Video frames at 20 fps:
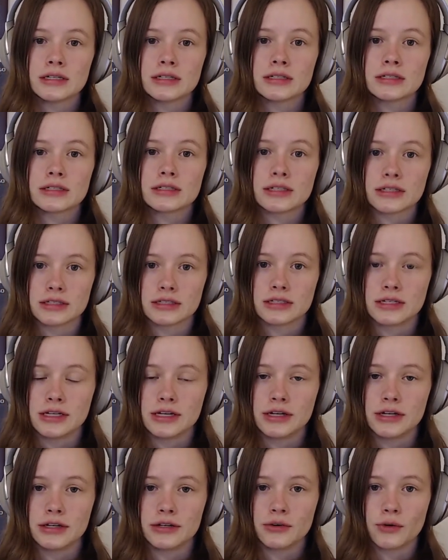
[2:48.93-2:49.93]

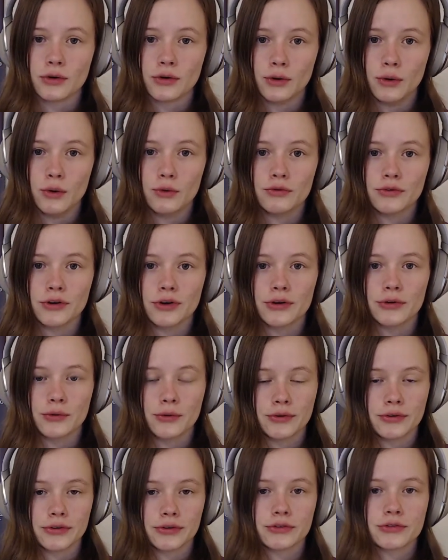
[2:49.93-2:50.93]
16 or over in
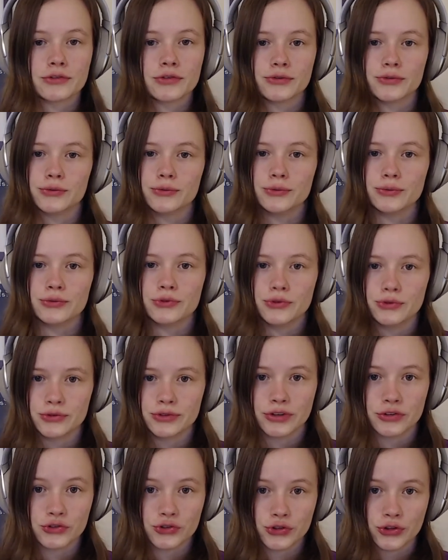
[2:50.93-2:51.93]
order to do
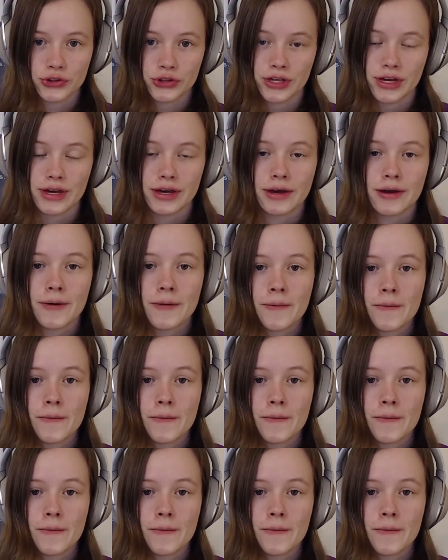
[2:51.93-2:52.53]
such a thing.